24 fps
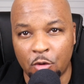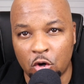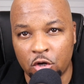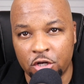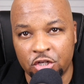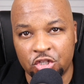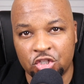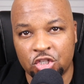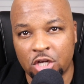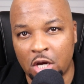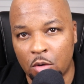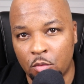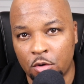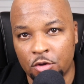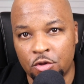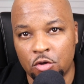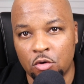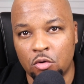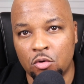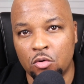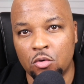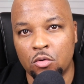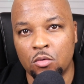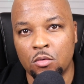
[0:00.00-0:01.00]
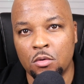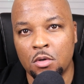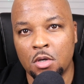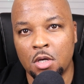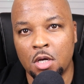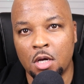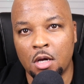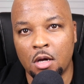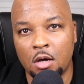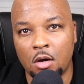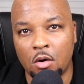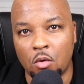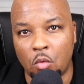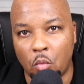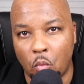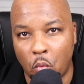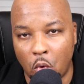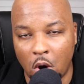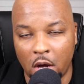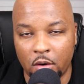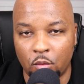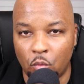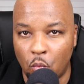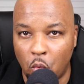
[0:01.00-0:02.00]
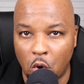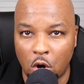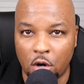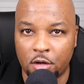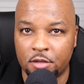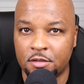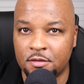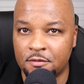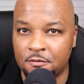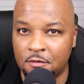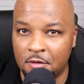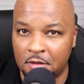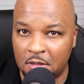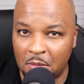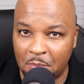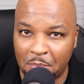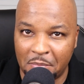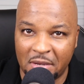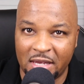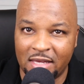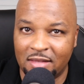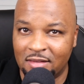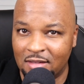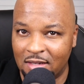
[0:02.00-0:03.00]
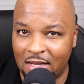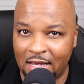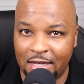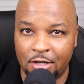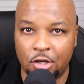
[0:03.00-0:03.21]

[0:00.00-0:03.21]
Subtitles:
going to share with you what works for the men that I